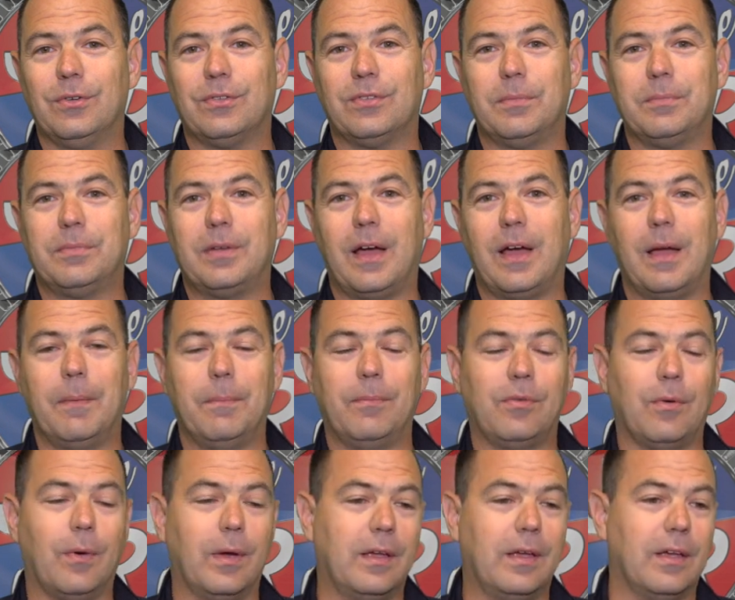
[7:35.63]
sometime,
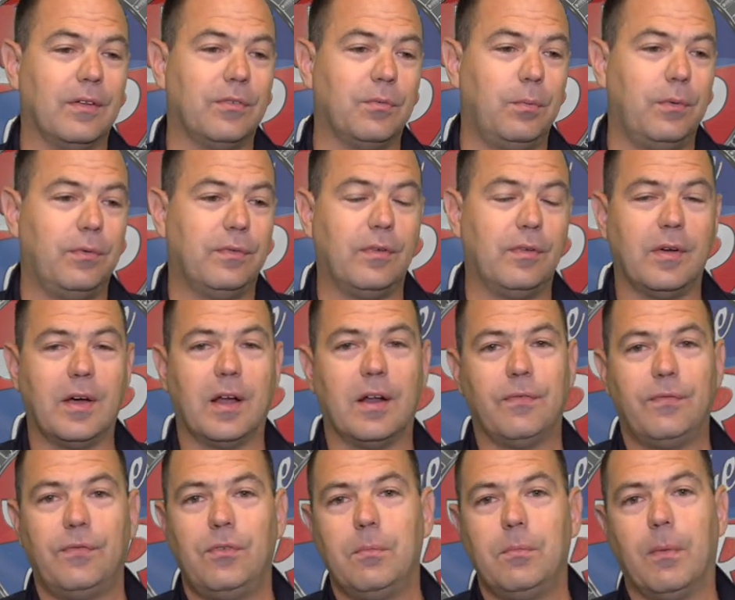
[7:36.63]
so I guess we've still got
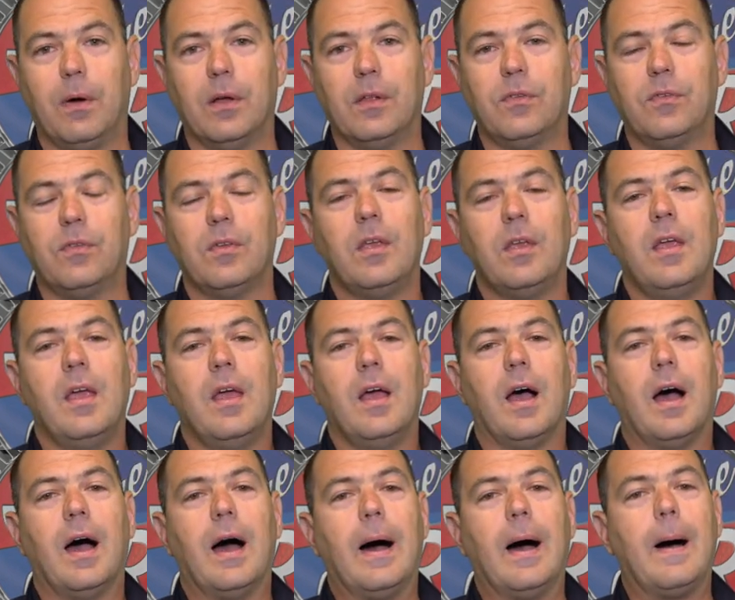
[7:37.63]
a few months.
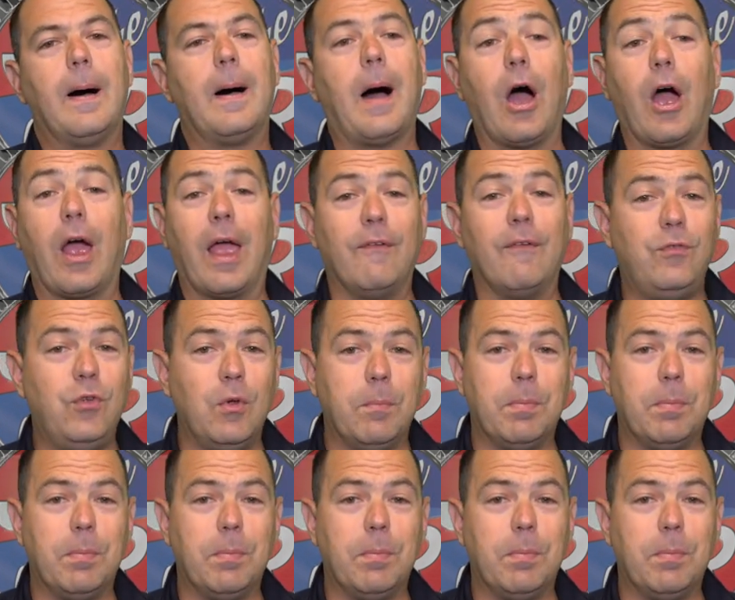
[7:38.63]
Have you